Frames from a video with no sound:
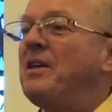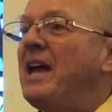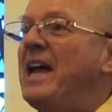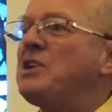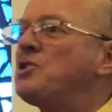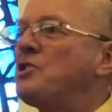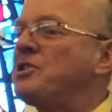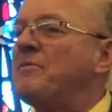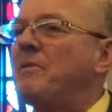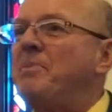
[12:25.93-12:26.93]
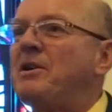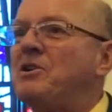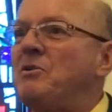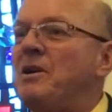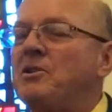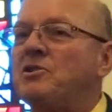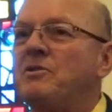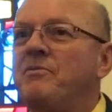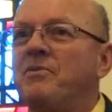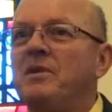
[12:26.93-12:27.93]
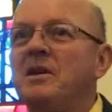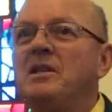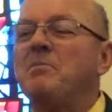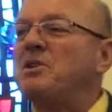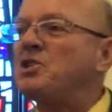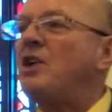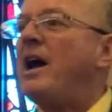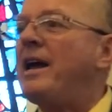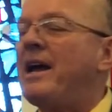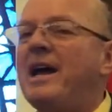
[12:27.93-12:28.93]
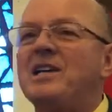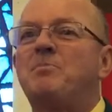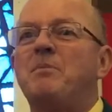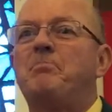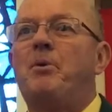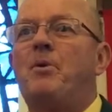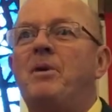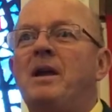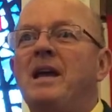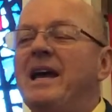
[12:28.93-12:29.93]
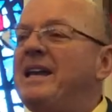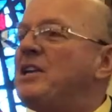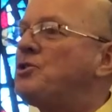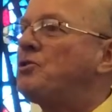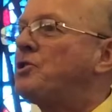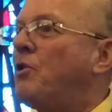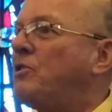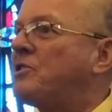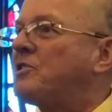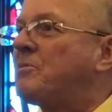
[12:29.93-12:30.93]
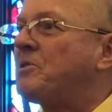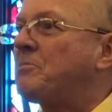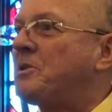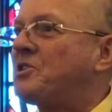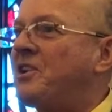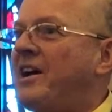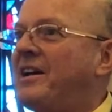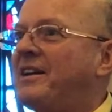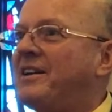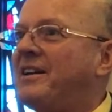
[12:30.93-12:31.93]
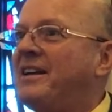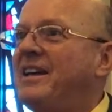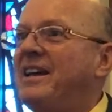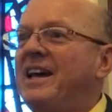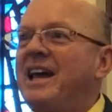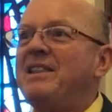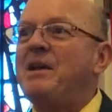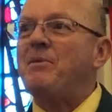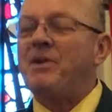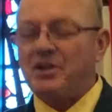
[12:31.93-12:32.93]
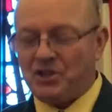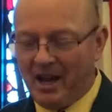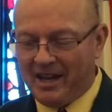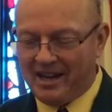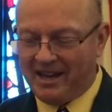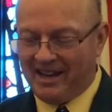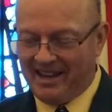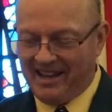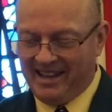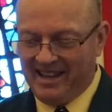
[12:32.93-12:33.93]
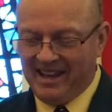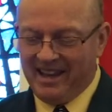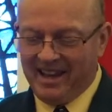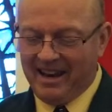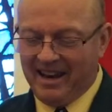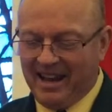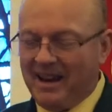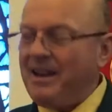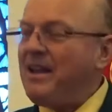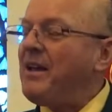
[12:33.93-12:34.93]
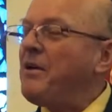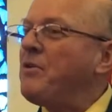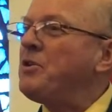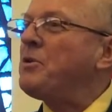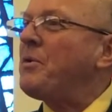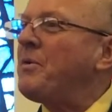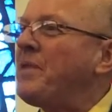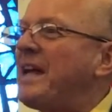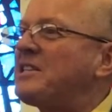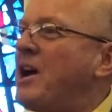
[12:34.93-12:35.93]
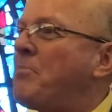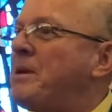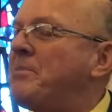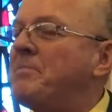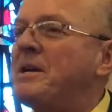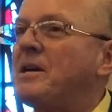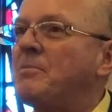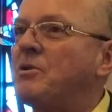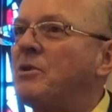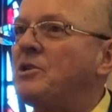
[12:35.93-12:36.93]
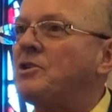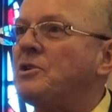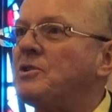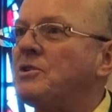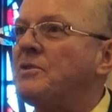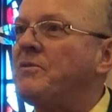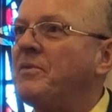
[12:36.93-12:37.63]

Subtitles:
Angels have appeared to us. The Messiah has been born. An angel told us it was the Messiah. And they were excited. And you know, that's how people become Christians.